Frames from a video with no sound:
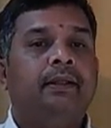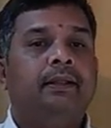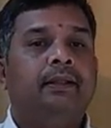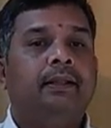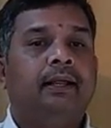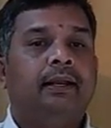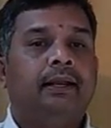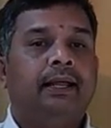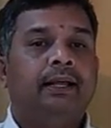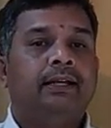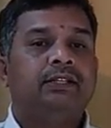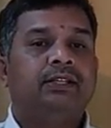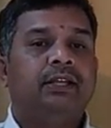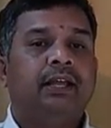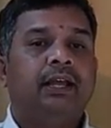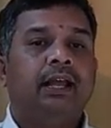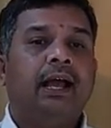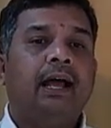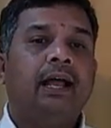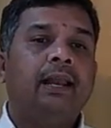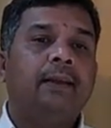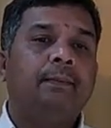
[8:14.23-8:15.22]
The next
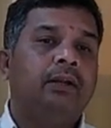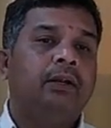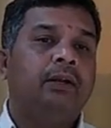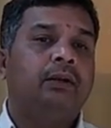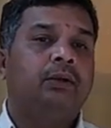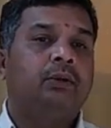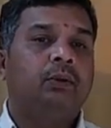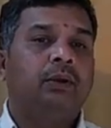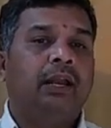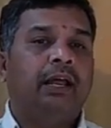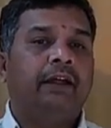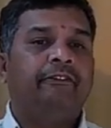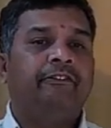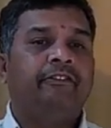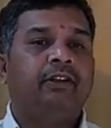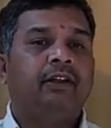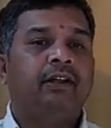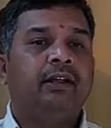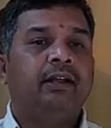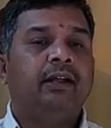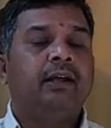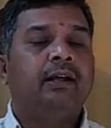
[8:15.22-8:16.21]
thing I'll to left,
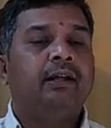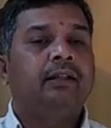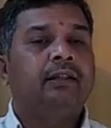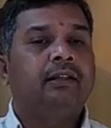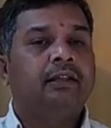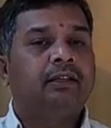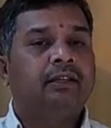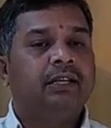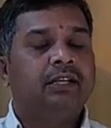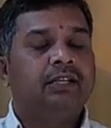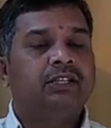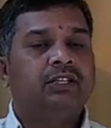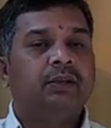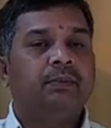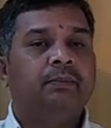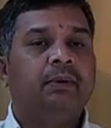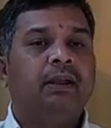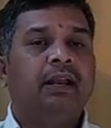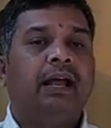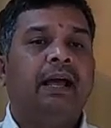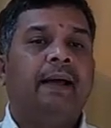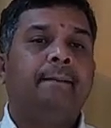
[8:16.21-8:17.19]
this
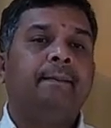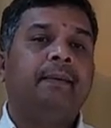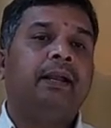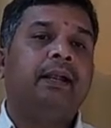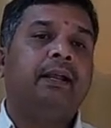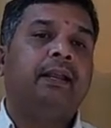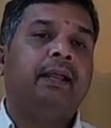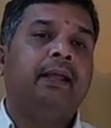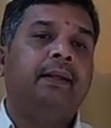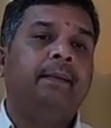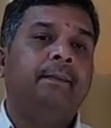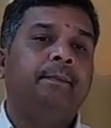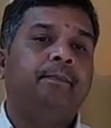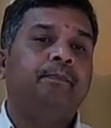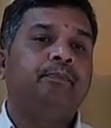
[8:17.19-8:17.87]
symbol I'm getting,